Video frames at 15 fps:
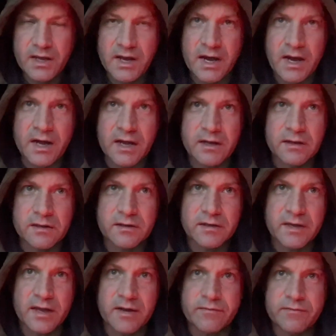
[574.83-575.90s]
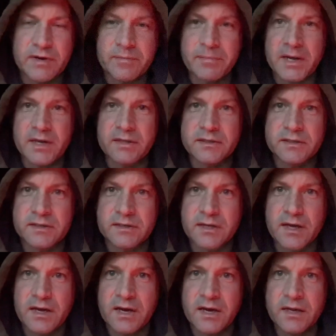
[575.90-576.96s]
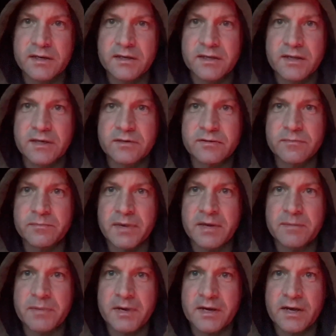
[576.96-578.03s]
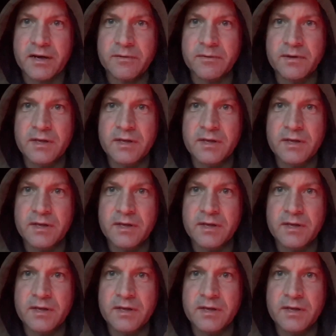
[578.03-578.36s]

I'll get them rebaited and get some bait back out.